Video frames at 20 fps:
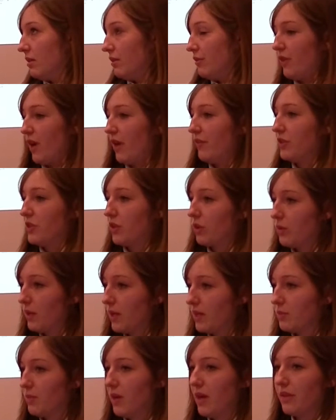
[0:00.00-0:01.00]
500
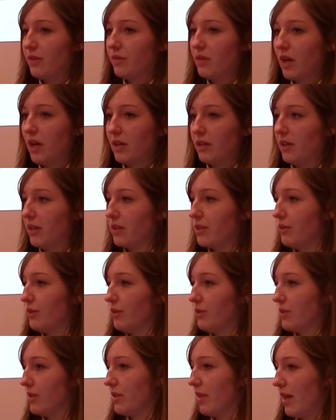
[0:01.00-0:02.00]
quid's worth of gardening
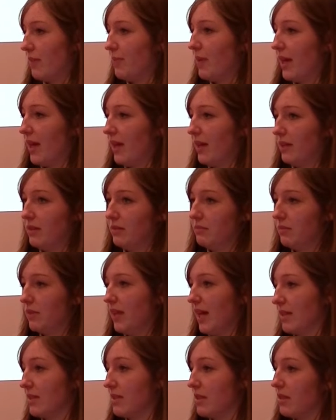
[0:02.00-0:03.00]
tools that they paid
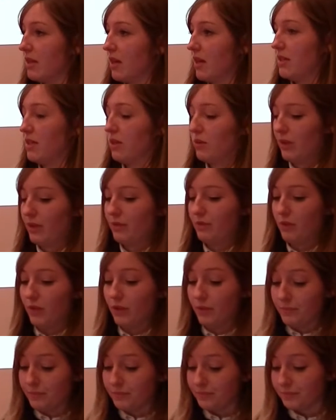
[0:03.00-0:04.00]
less than 30 quid
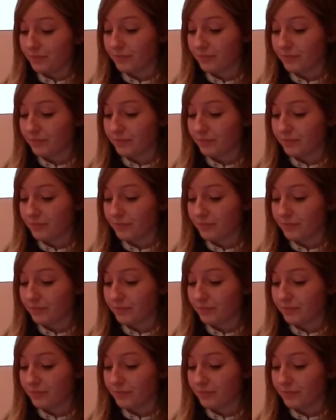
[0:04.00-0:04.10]
for,